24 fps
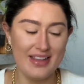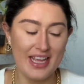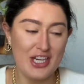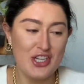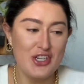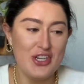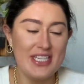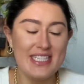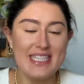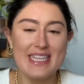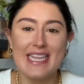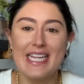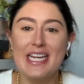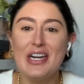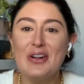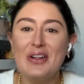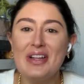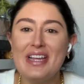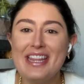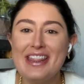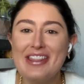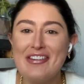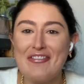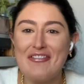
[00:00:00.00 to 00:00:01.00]
she's
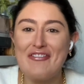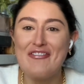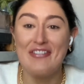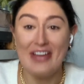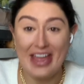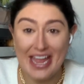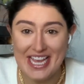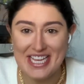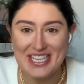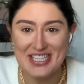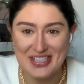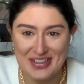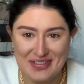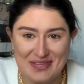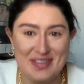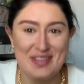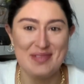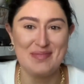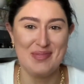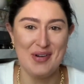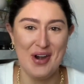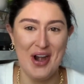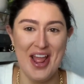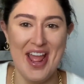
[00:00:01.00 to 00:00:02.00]
literally the face of the
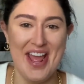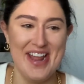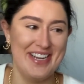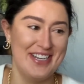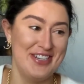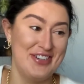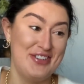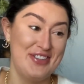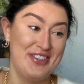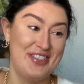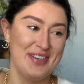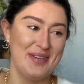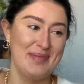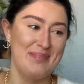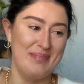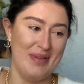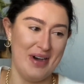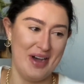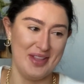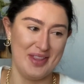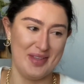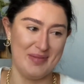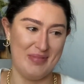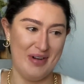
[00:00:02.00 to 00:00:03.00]
brand and she still
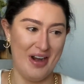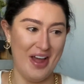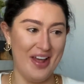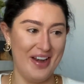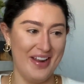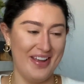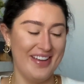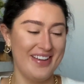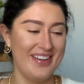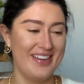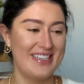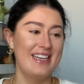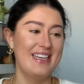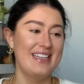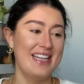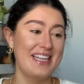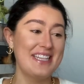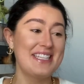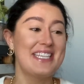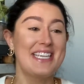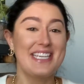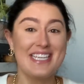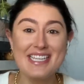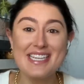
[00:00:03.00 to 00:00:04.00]
bought the product.
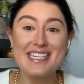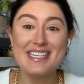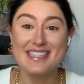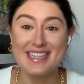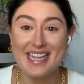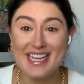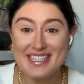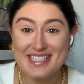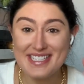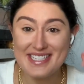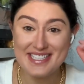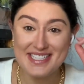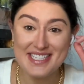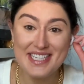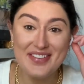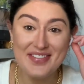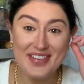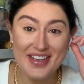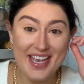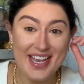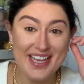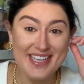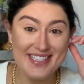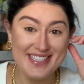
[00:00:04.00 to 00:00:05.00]
That's a
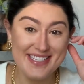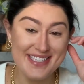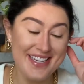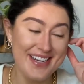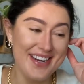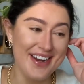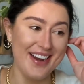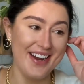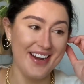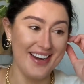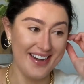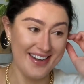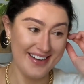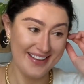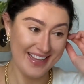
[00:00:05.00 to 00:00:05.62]
CVS sticker.